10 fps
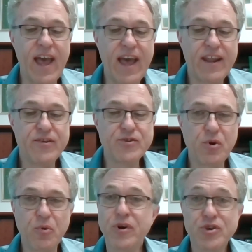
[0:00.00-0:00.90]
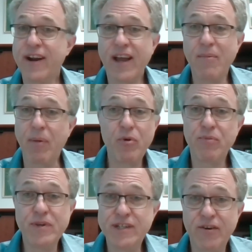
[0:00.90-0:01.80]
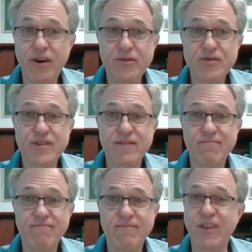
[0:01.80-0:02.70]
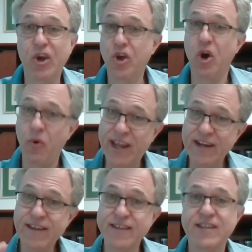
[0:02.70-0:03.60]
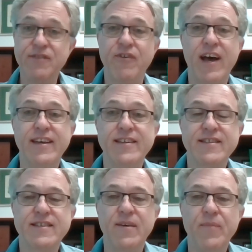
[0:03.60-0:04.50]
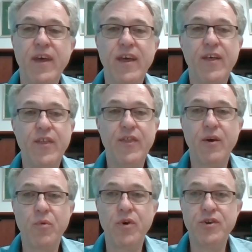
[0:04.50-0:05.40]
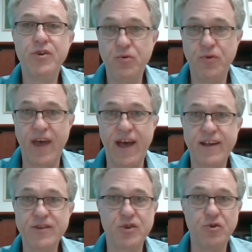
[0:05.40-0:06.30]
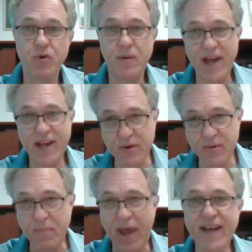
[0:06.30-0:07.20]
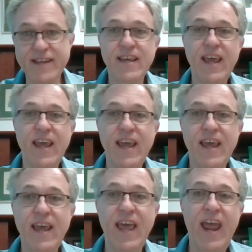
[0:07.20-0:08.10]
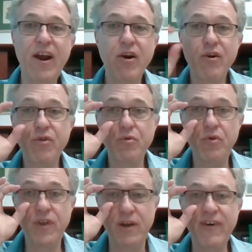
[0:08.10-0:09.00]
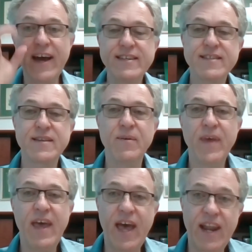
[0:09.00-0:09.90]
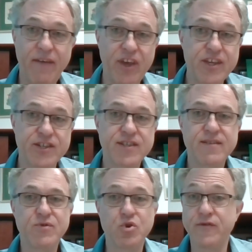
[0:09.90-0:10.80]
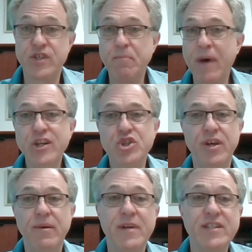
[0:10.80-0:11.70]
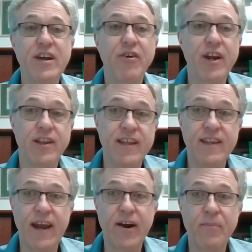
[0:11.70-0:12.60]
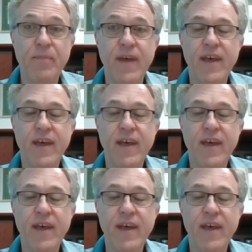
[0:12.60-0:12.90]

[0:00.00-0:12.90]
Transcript: And so we're trying to come up with materials that could go into this device that would do that. So you would imagine passing air through the device and having this sort of spongy material in there